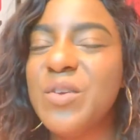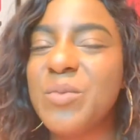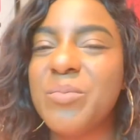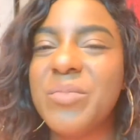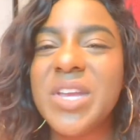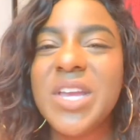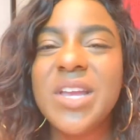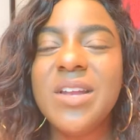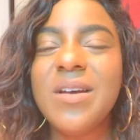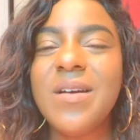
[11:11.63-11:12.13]
You're
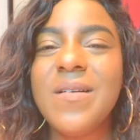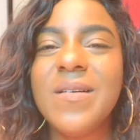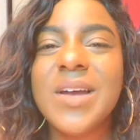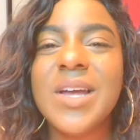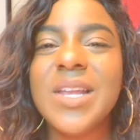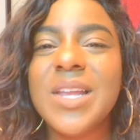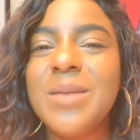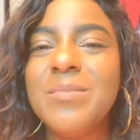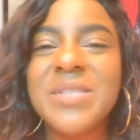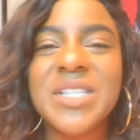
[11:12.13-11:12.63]
being all
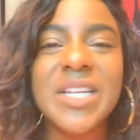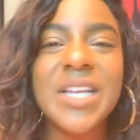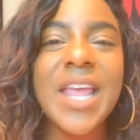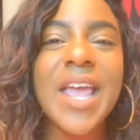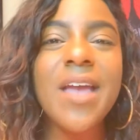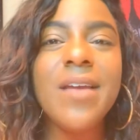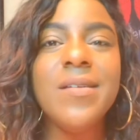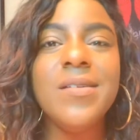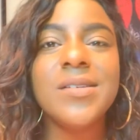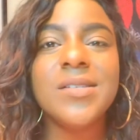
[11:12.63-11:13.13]
clumsy.
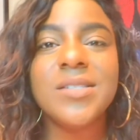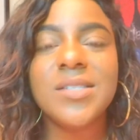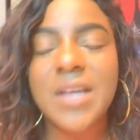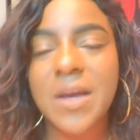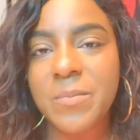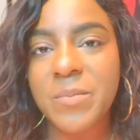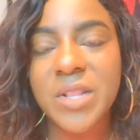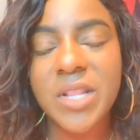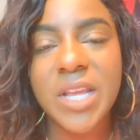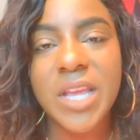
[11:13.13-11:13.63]
Now you're
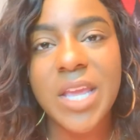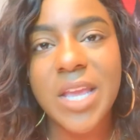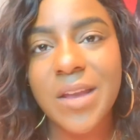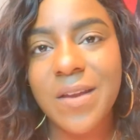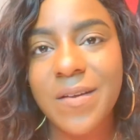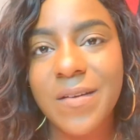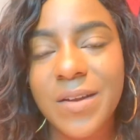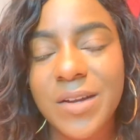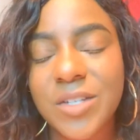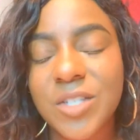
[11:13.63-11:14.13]
stopping the
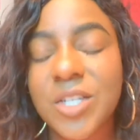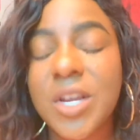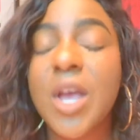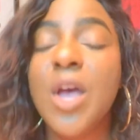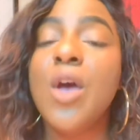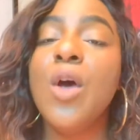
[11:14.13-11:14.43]
carriage.